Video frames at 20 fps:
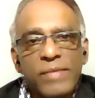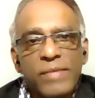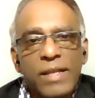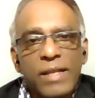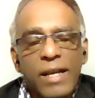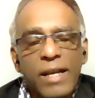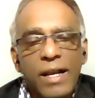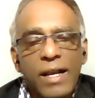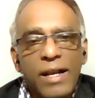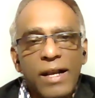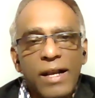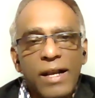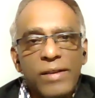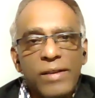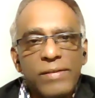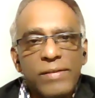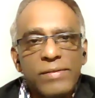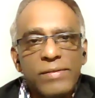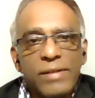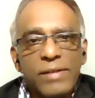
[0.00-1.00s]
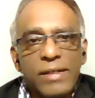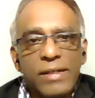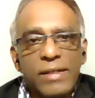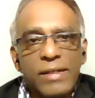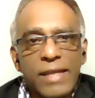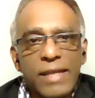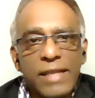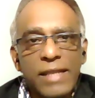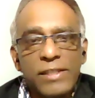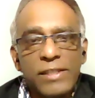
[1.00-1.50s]
Uh,
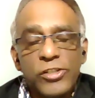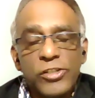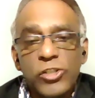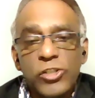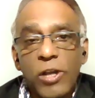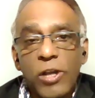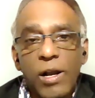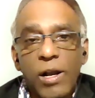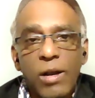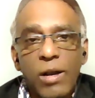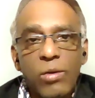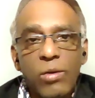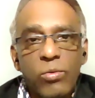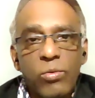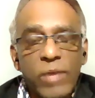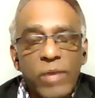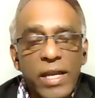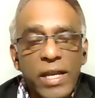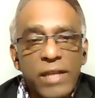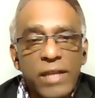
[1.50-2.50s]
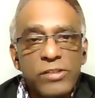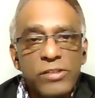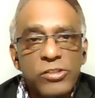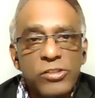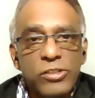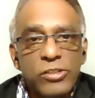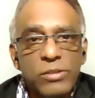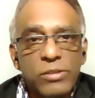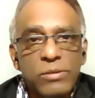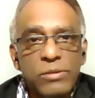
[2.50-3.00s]
and the Shah went
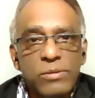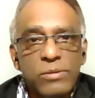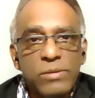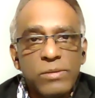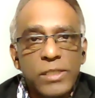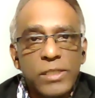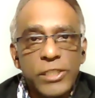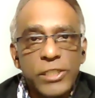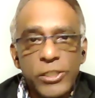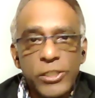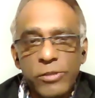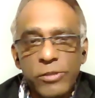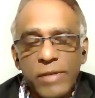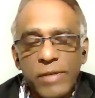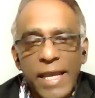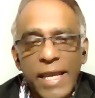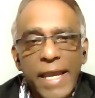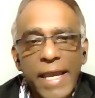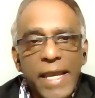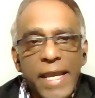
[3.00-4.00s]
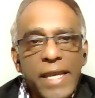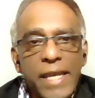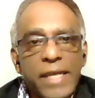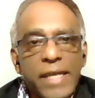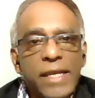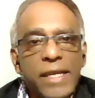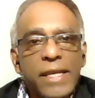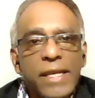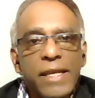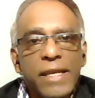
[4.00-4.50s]
to the
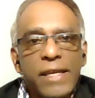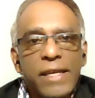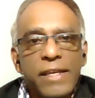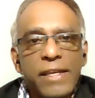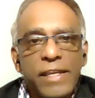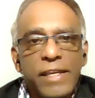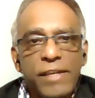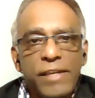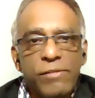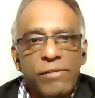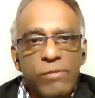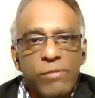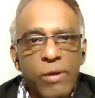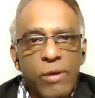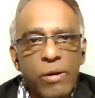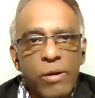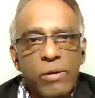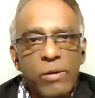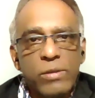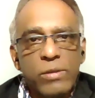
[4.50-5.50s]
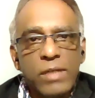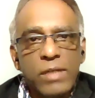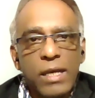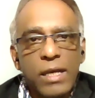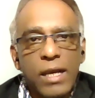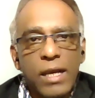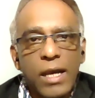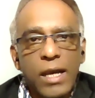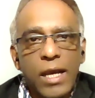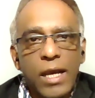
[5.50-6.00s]
UK. He rode
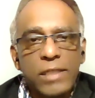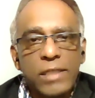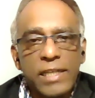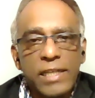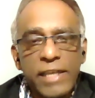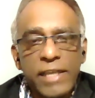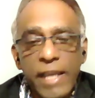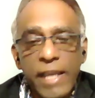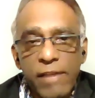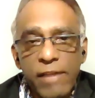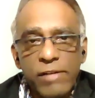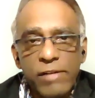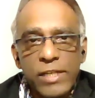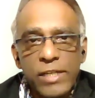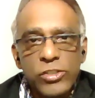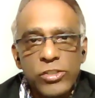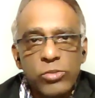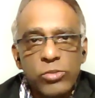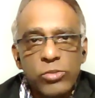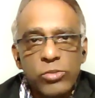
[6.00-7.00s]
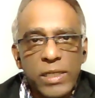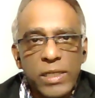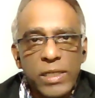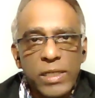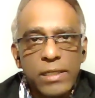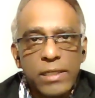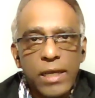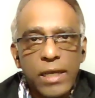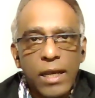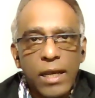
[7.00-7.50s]
the carriage
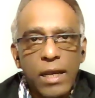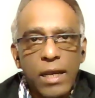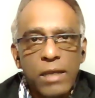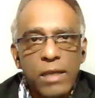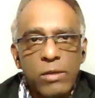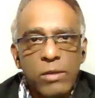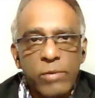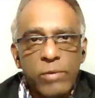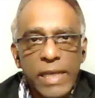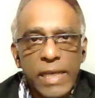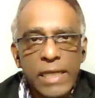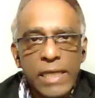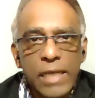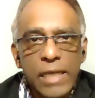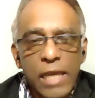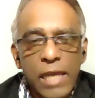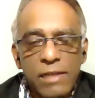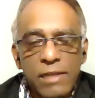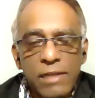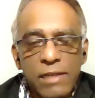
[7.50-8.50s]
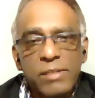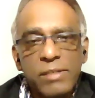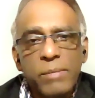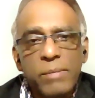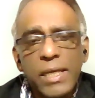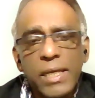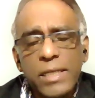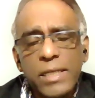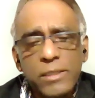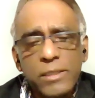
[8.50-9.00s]
with Queen
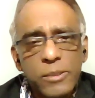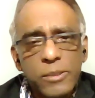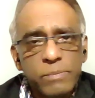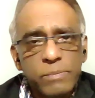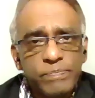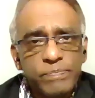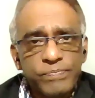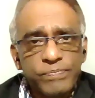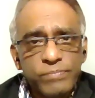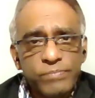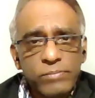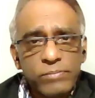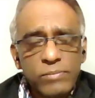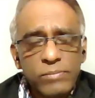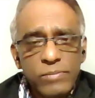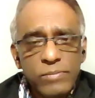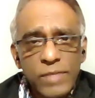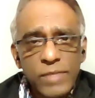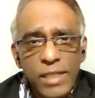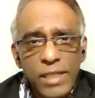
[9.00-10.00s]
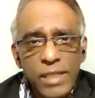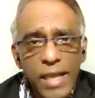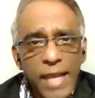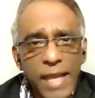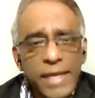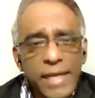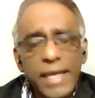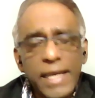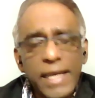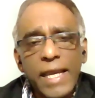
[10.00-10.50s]
Elizabeth.
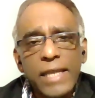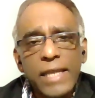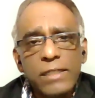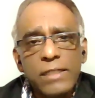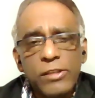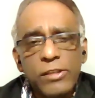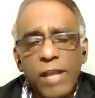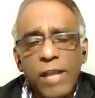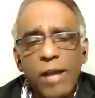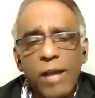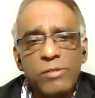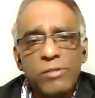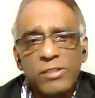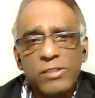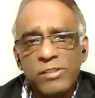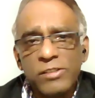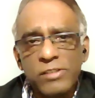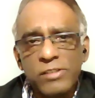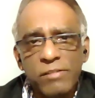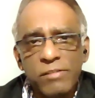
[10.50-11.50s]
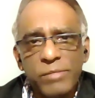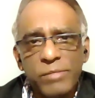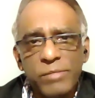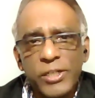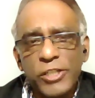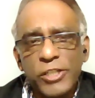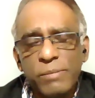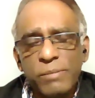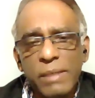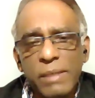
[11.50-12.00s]
And again, thousands of
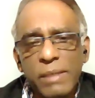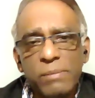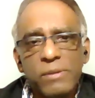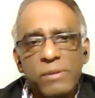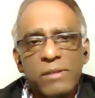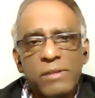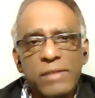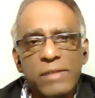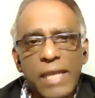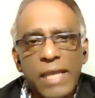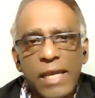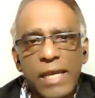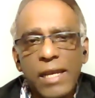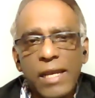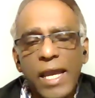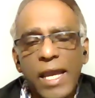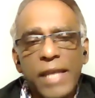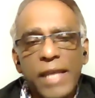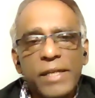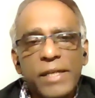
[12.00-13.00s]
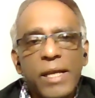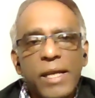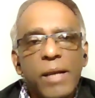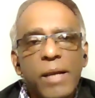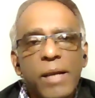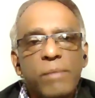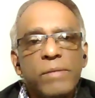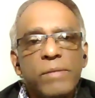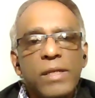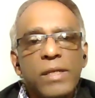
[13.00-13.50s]
British people, they lined
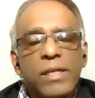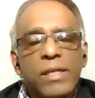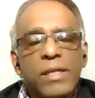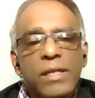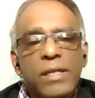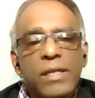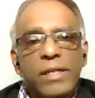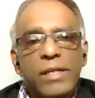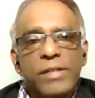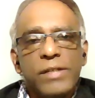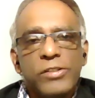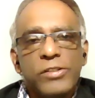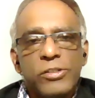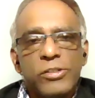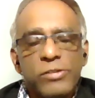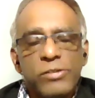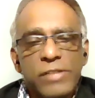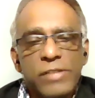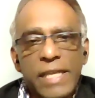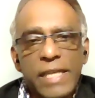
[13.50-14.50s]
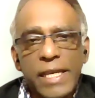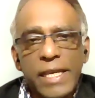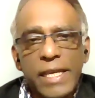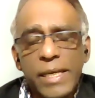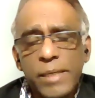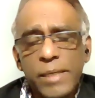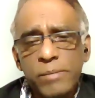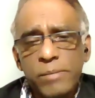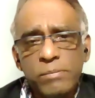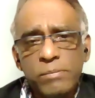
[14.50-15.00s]
up to see
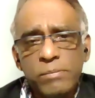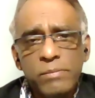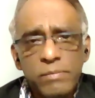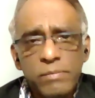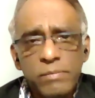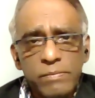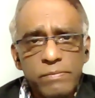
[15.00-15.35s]
him.